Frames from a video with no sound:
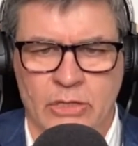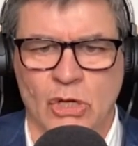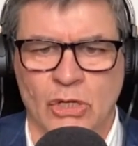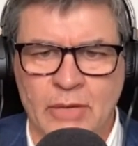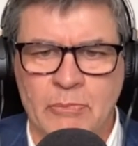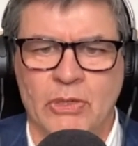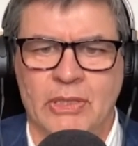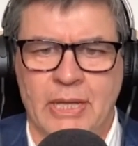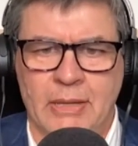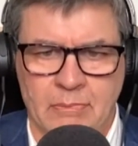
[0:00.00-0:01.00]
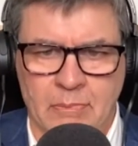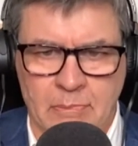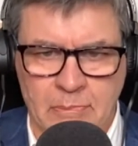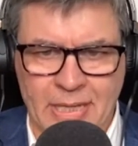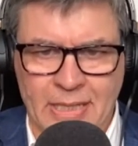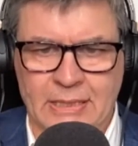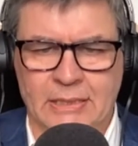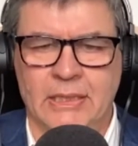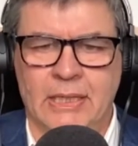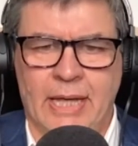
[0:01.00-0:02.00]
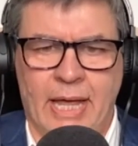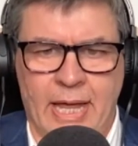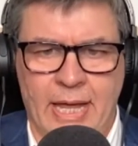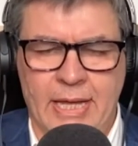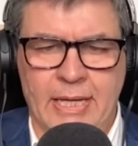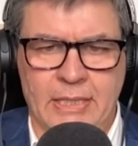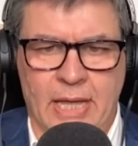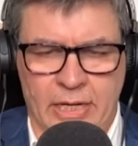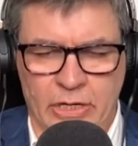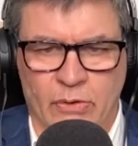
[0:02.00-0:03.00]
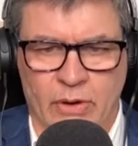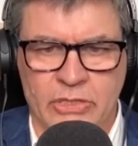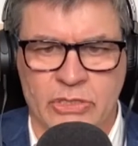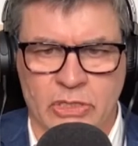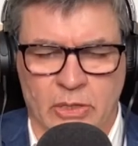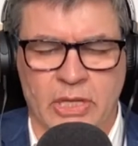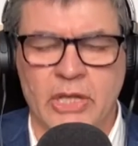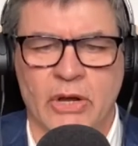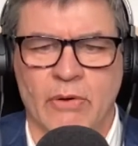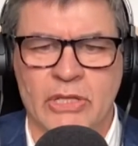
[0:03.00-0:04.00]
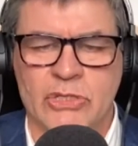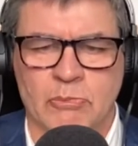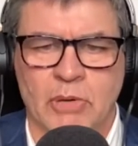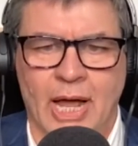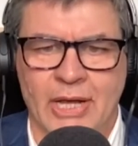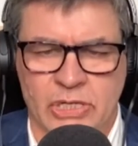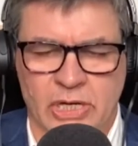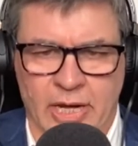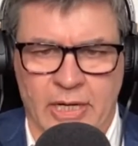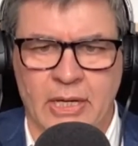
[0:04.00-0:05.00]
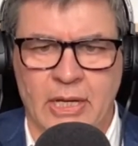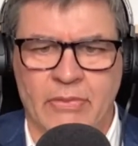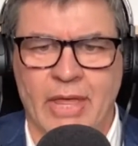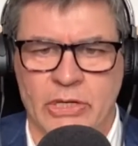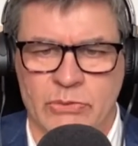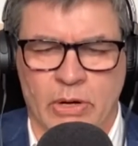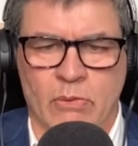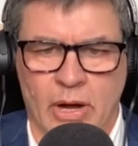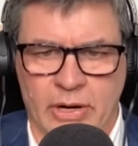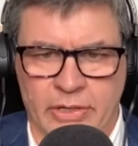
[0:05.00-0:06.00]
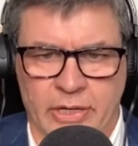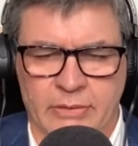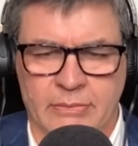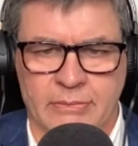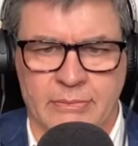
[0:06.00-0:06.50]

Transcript: deliberately build an integrated supply chain that is required here?